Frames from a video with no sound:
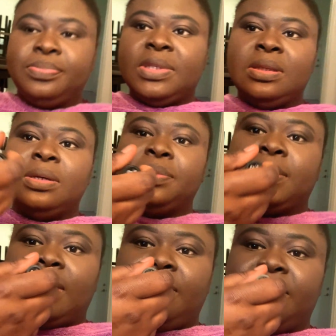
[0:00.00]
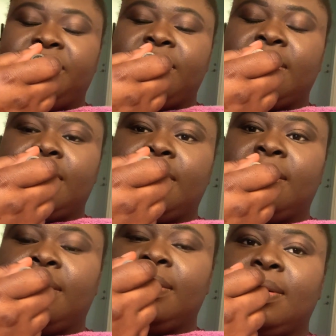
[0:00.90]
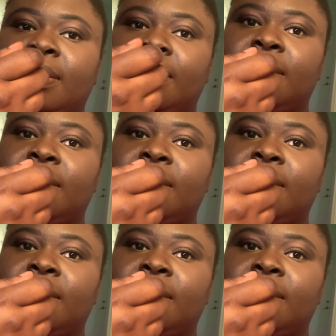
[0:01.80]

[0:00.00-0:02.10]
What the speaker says: Either one, I haven't figured that out yet.